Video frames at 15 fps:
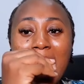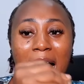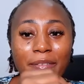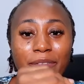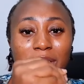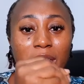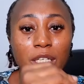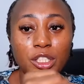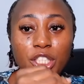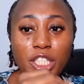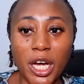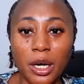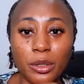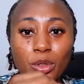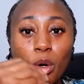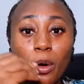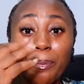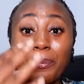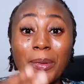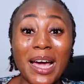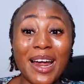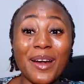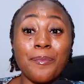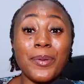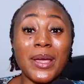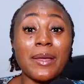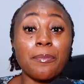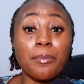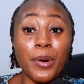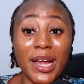having a child or
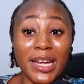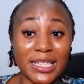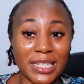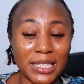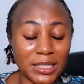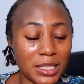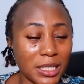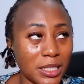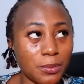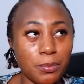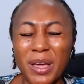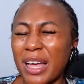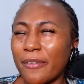being pregnant is.